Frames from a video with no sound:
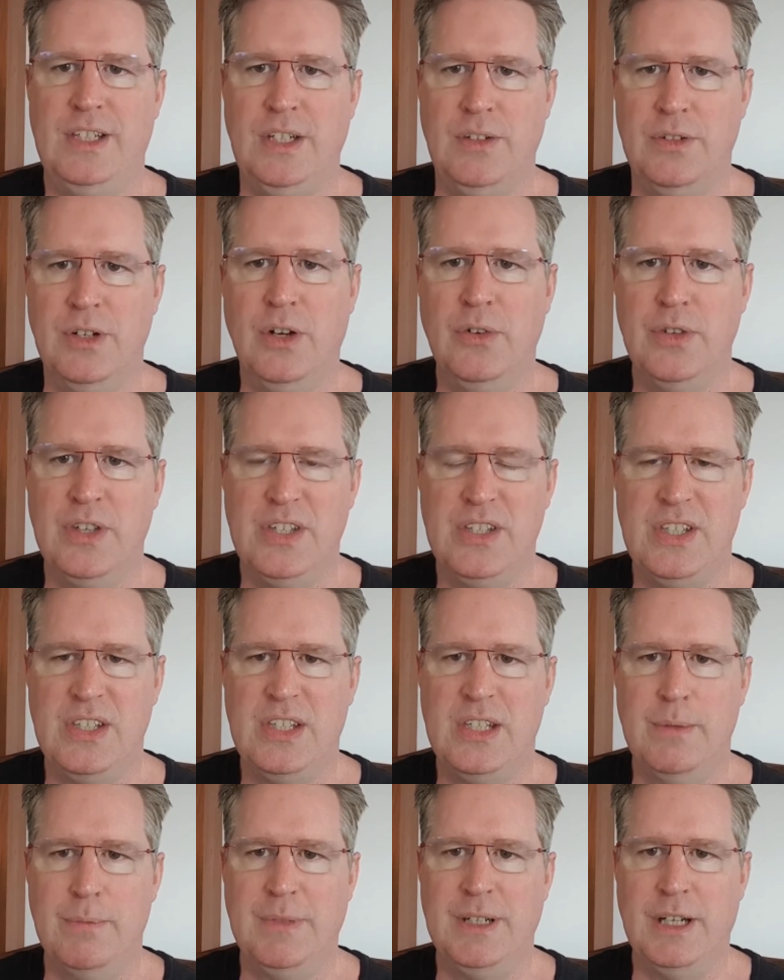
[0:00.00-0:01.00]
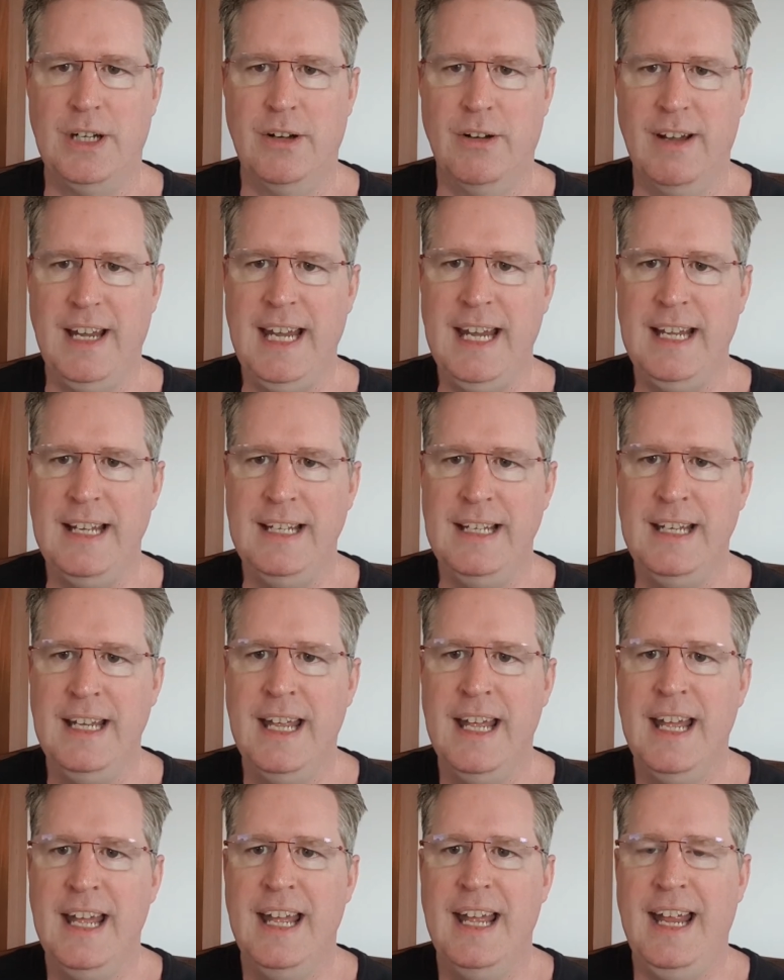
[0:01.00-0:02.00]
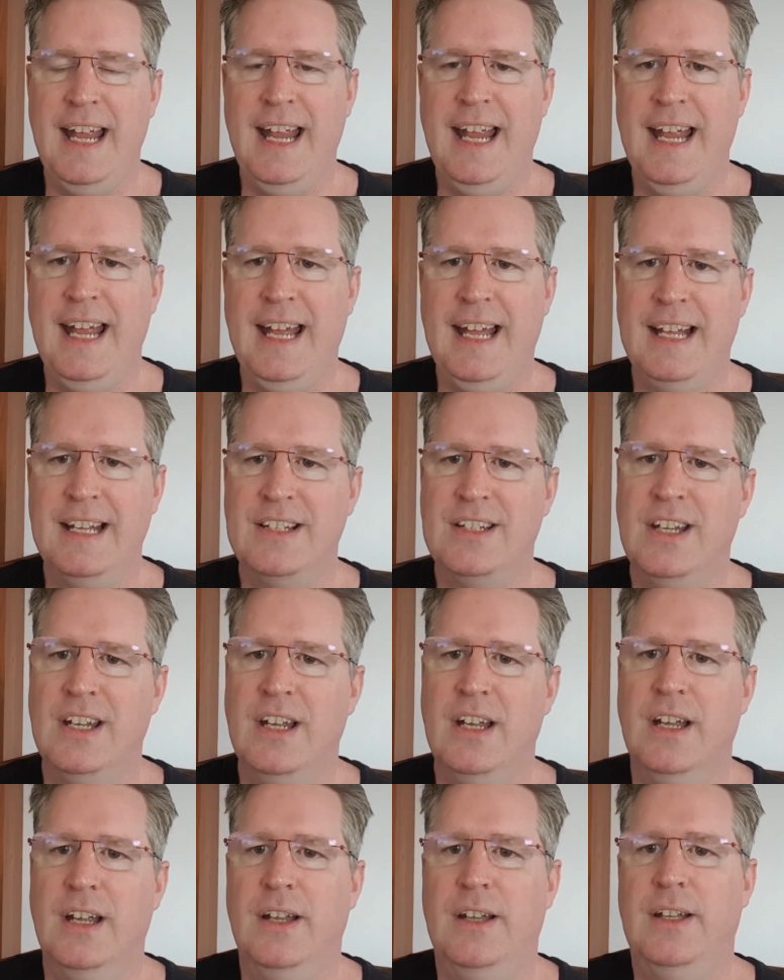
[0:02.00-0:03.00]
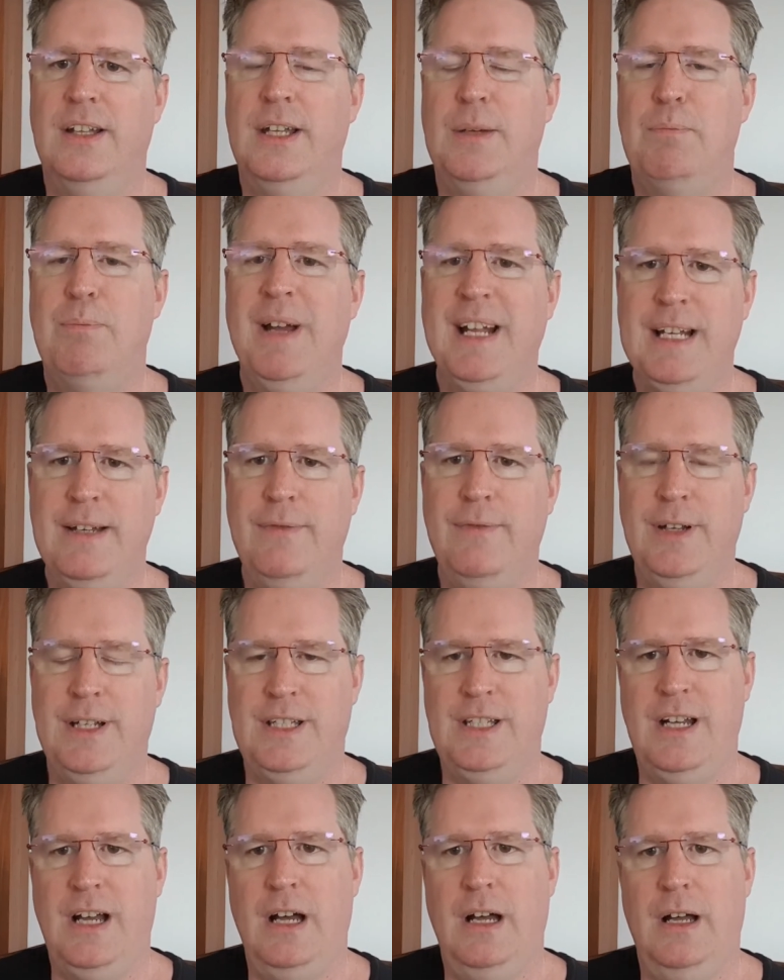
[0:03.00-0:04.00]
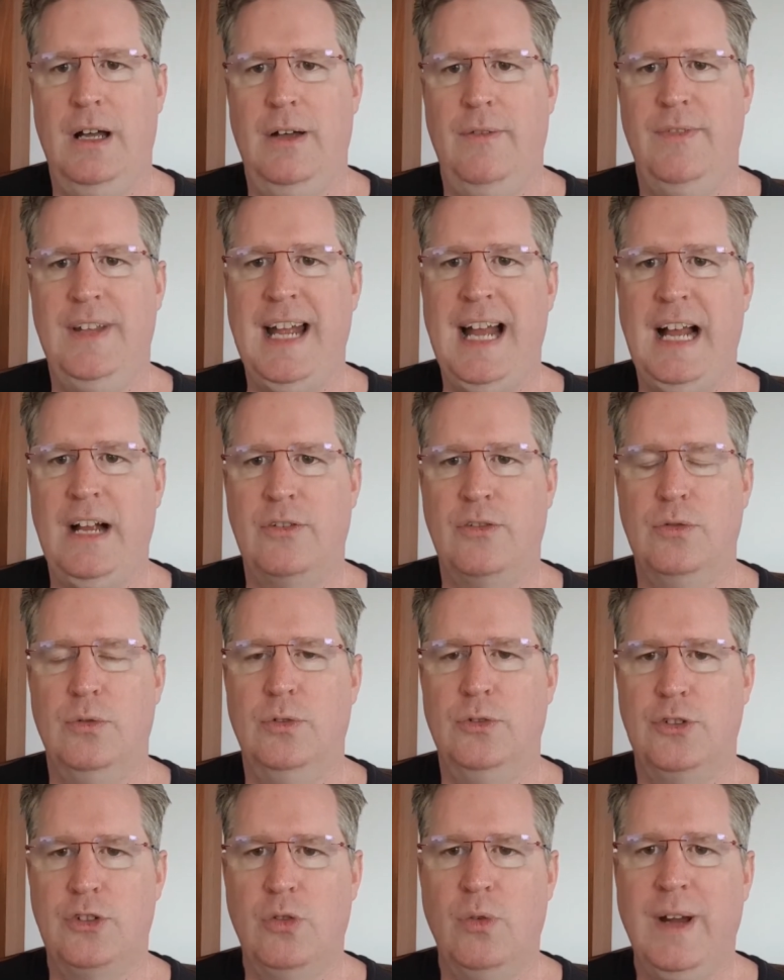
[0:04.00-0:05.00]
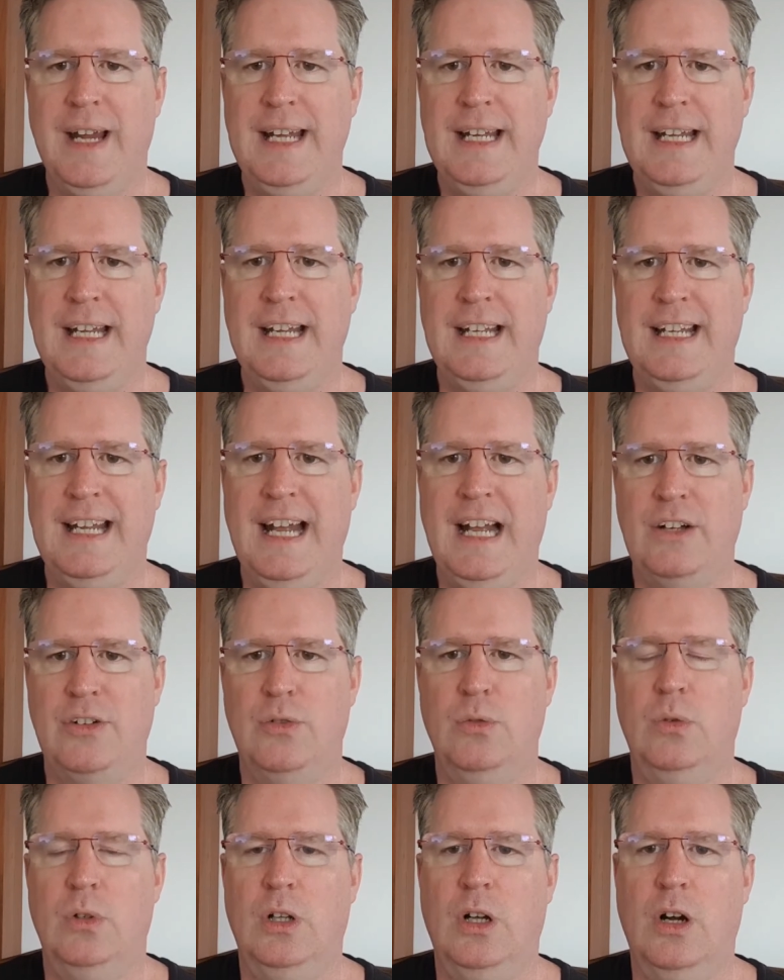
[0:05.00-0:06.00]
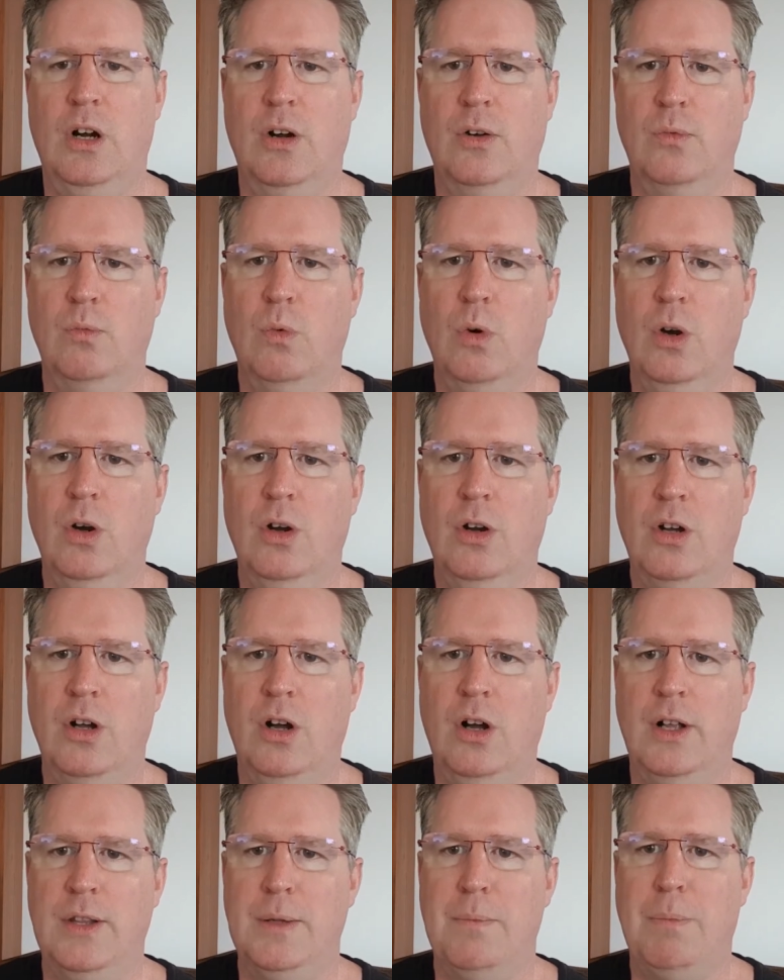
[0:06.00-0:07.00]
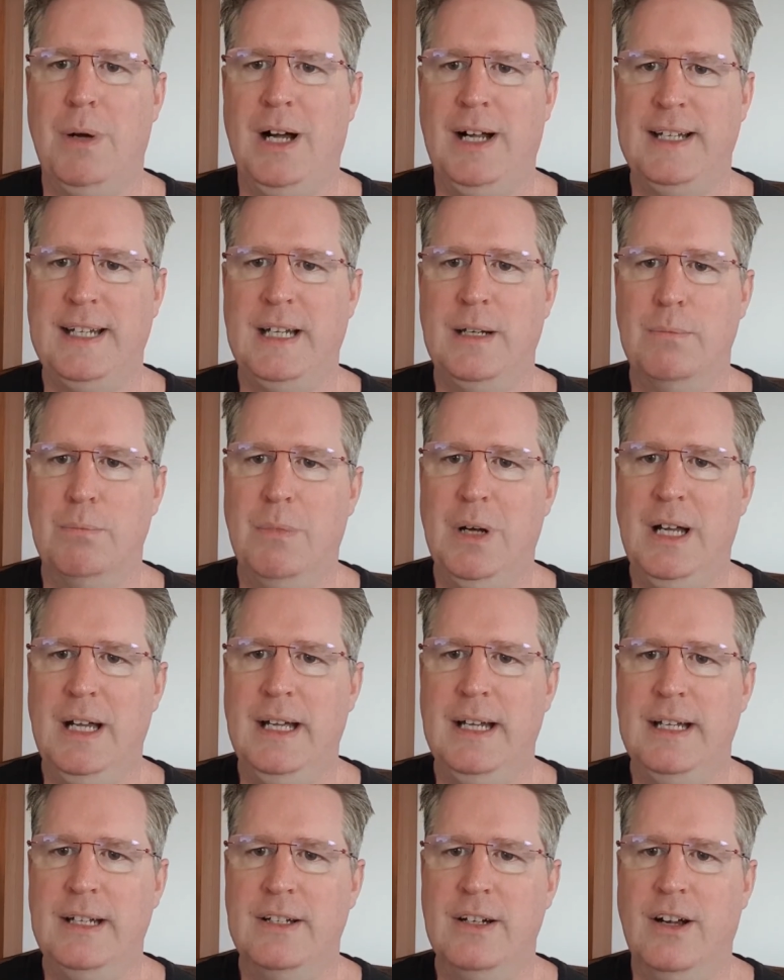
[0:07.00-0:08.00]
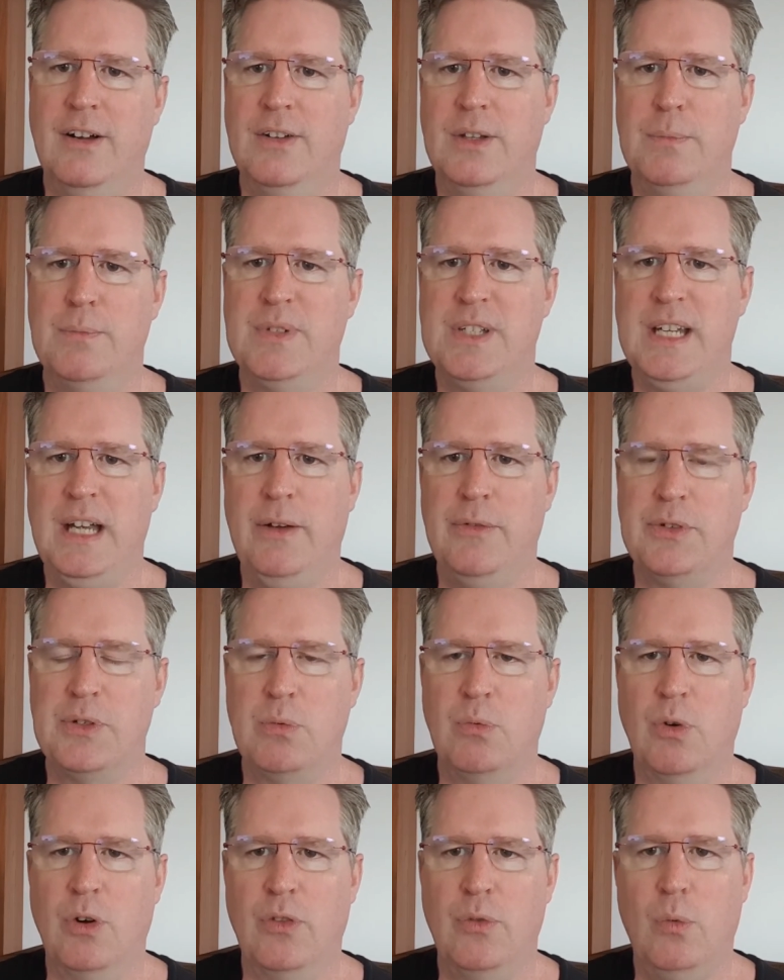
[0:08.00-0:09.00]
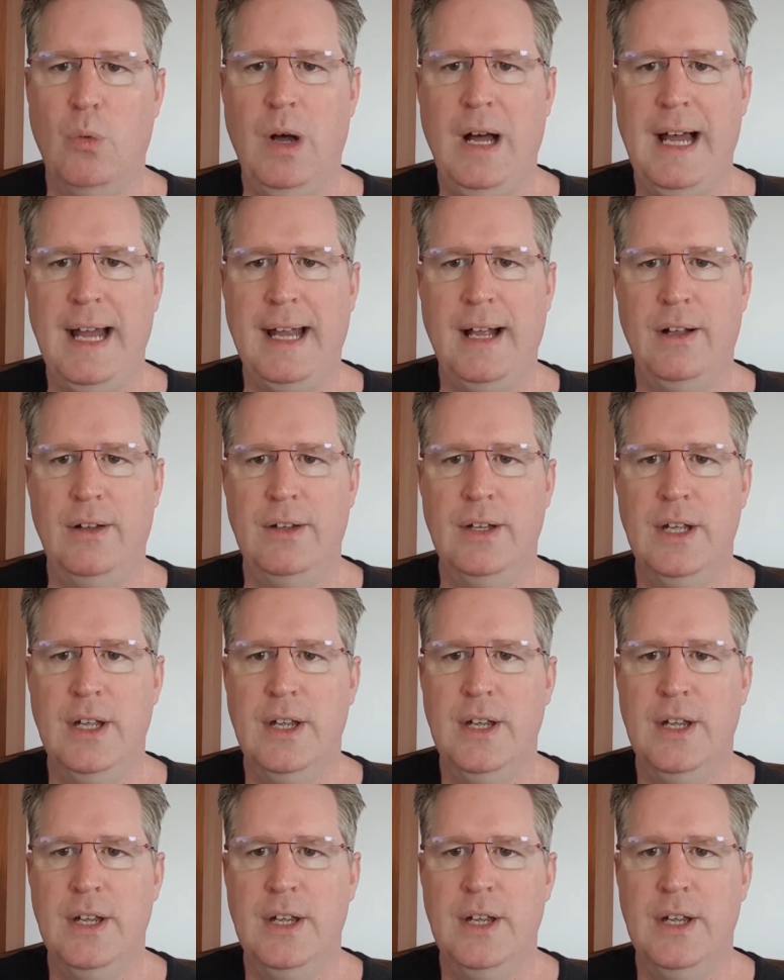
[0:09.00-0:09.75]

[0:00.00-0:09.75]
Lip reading: You know the system that you're in, and the benefits of the actual training and the actual hard work on the body and mind are themselves worthwhile.